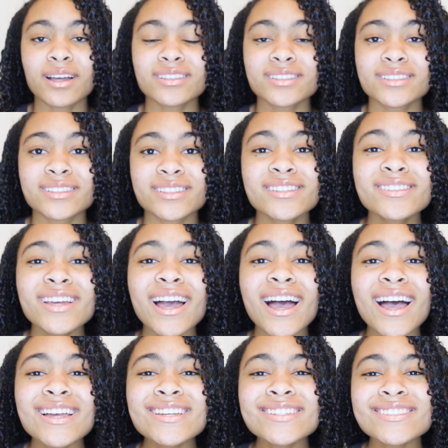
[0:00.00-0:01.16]
I'll see you
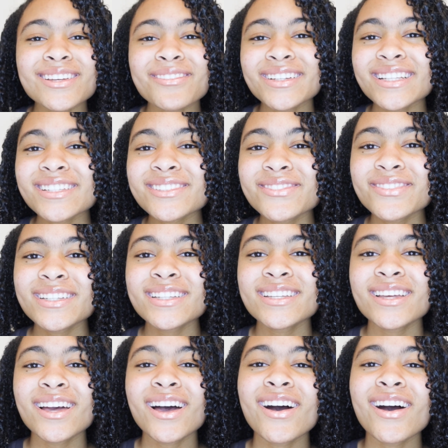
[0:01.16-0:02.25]
guys on my next video.